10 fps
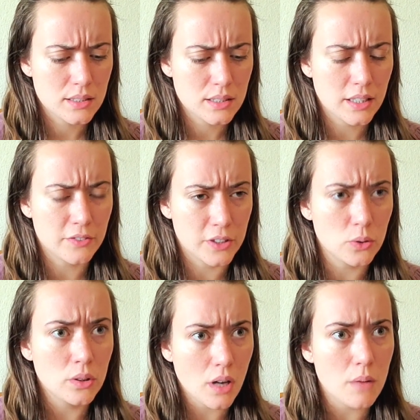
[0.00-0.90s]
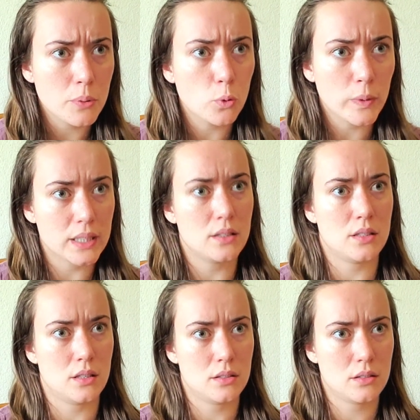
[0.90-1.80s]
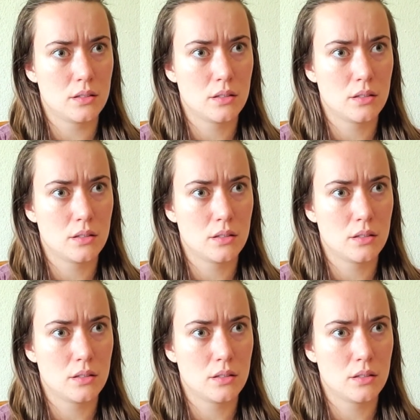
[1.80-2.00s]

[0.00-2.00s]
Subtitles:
if you do not put witnesses,